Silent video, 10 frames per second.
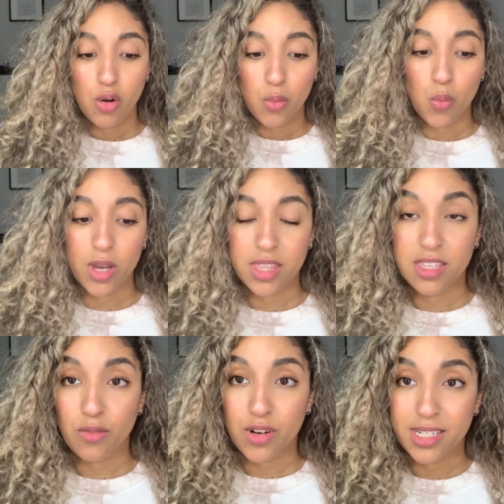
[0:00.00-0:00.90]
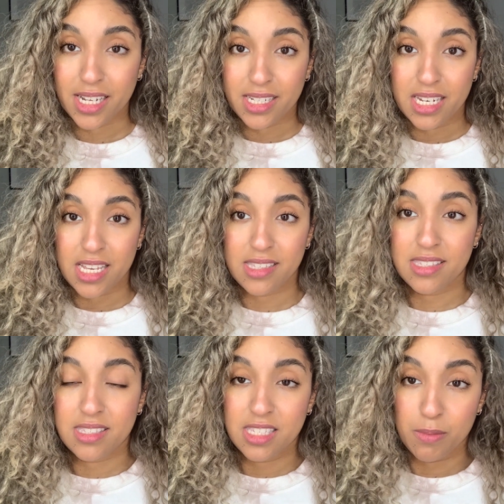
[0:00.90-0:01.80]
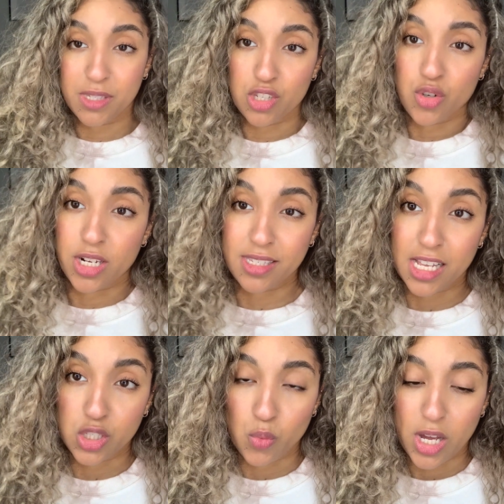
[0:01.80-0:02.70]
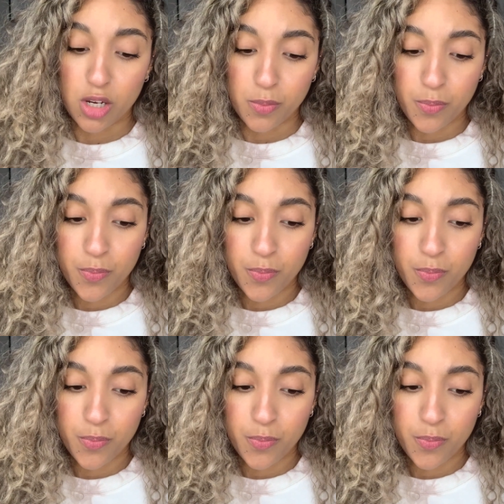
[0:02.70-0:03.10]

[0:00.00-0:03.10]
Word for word: with different techniques, tips and tricks as well.